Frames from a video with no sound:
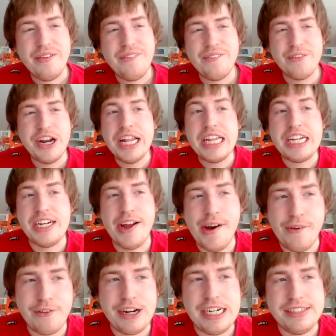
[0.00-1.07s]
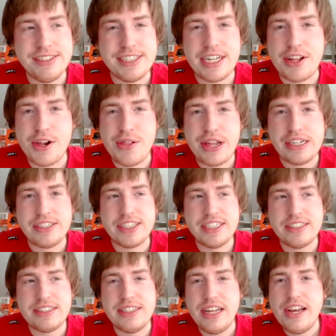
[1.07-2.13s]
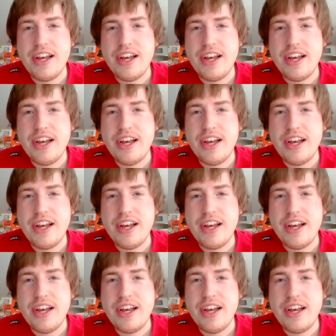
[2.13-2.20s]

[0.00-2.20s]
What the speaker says: really no reason other than just